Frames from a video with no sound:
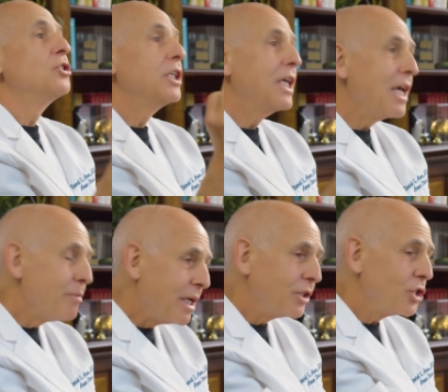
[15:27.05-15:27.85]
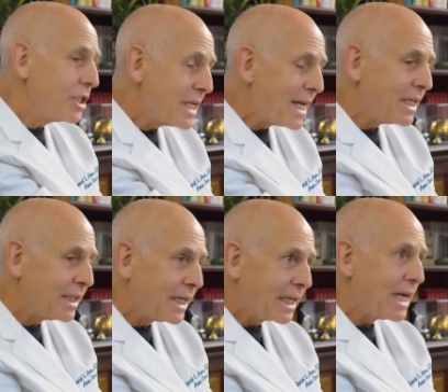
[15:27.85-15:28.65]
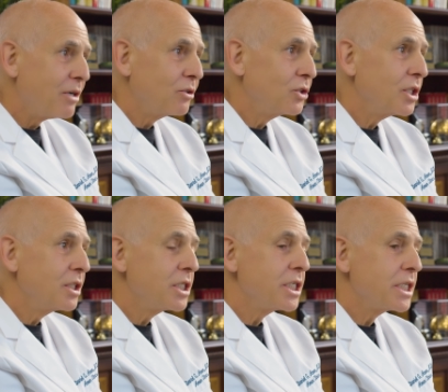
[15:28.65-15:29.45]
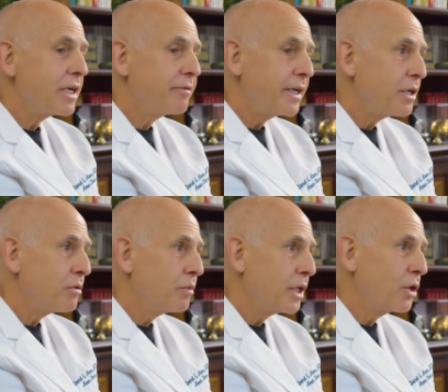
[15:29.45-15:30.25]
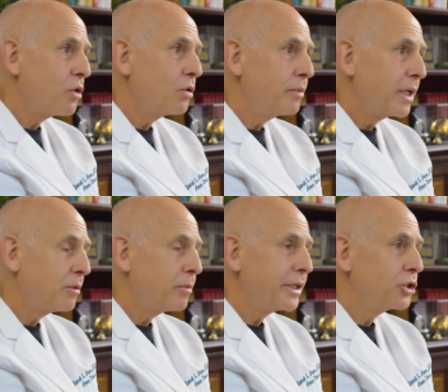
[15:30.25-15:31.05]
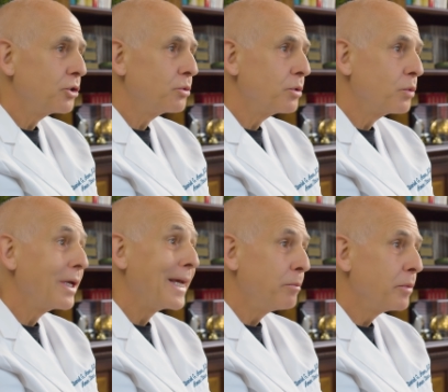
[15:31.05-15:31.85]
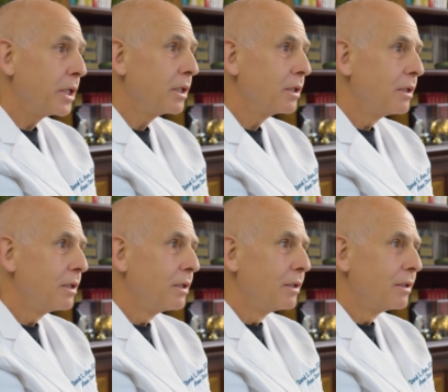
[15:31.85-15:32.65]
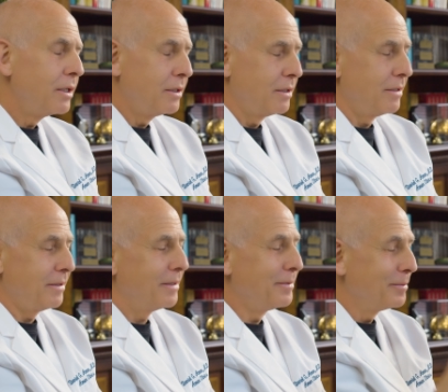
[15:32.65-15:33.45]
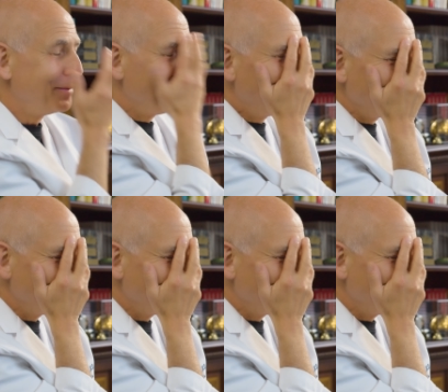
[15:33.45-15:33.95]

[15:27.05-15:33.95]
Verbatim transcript: she came in, she sat on that couch and she said, if I don't win a gold medal, my children will hate me.